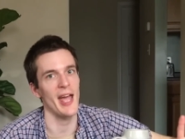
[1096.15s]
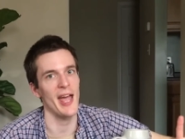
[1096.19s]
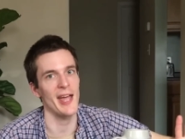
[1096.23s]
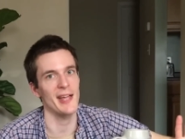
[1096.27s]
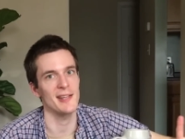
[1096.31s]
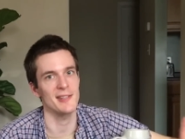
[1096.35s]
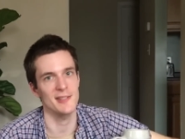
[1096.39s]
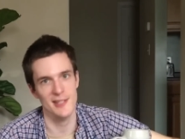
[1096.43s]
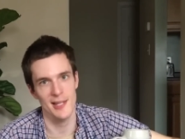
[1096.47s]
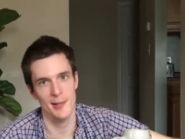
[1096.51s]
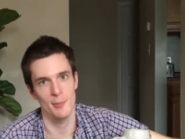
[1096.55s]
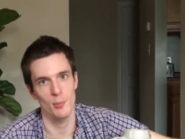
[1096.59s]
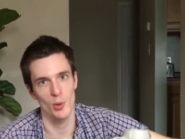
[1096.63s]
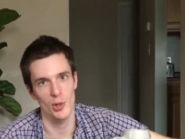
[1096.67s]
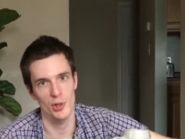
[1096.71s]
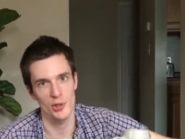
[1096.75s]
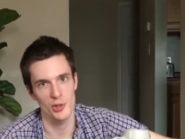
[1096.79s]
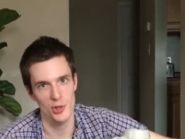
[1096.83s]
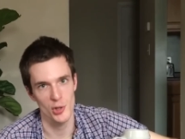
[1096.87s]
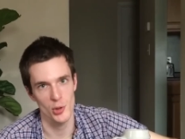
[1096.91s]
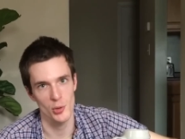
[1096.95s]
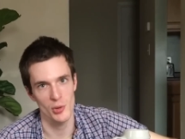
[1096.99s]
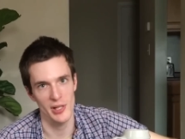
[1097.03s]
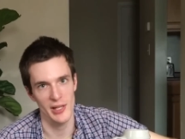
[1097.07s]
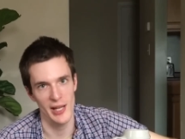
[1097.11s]
and someone
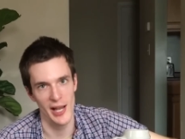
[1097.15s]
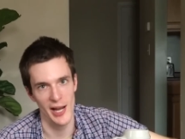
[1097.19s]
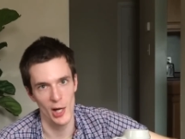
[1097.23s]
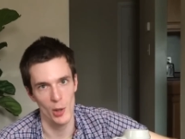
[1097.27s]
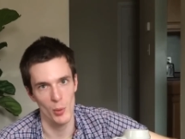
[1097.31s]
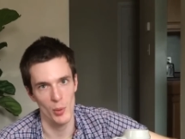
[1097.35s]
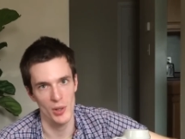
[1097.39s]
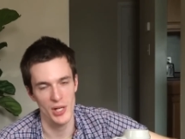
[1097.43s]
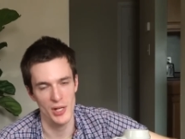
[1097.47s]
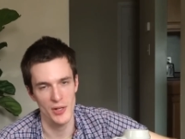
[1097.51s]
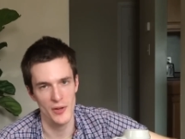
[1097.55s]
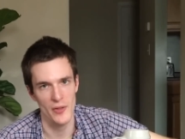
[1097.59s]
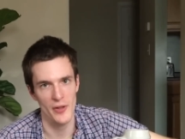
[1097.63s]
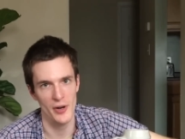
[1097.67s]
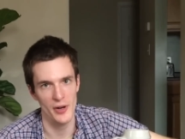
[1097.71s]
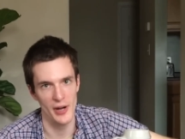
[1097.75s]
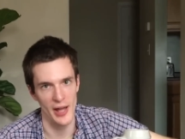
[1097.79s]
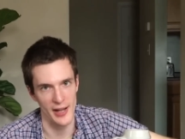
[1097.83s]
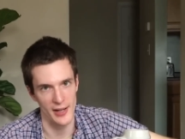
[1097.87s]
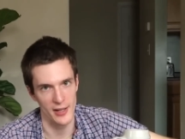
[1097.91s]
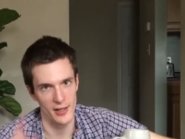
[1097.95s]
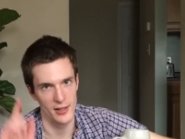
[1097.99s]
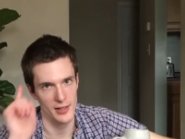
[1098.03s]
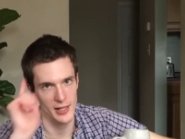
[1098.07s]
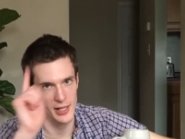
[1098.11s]
shooting heroin into their
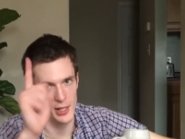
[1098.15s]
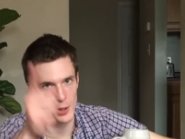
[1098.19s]
neck.